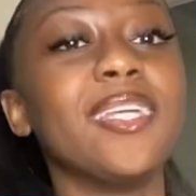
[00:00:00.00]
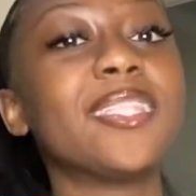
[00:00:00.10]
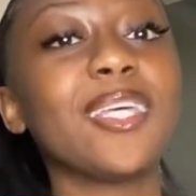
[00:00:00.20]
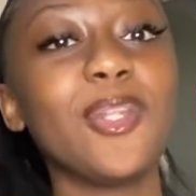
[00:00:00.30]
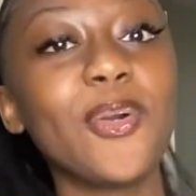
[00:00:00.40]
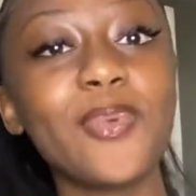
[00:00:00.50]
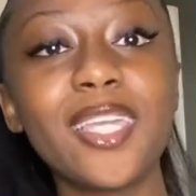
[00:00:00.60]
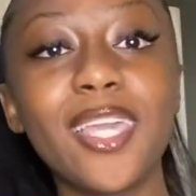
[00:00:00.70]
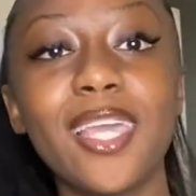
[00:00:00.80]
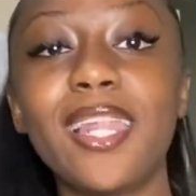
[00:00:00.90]
It's a long
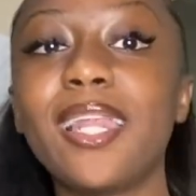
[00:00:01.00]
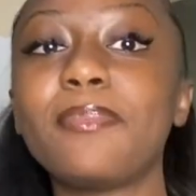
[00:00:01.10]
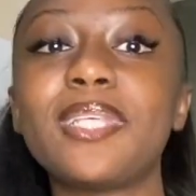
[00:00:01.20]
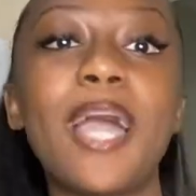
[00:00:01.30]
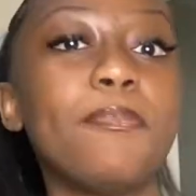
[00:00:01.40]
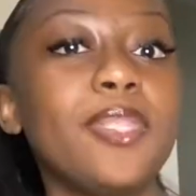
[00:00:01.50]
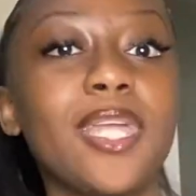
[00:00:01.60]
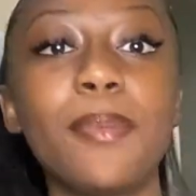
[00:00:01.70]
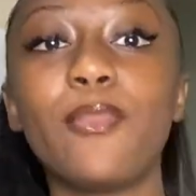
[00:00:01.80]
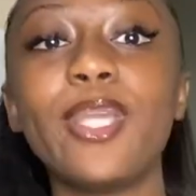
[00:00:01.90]
weekend and I'm happy
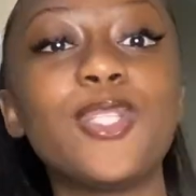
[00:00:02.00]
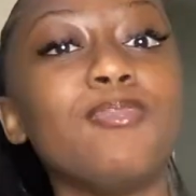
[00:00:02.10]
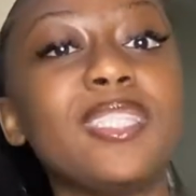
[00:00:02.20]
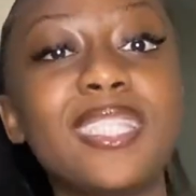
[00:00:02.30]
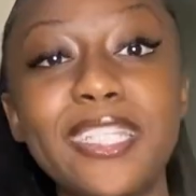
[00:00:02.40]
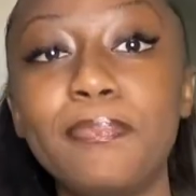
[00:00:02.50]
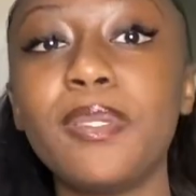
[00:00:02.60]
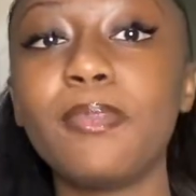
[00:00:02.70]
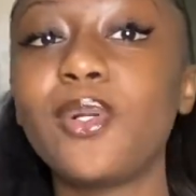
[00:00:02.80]
that I'm going to be sleeping,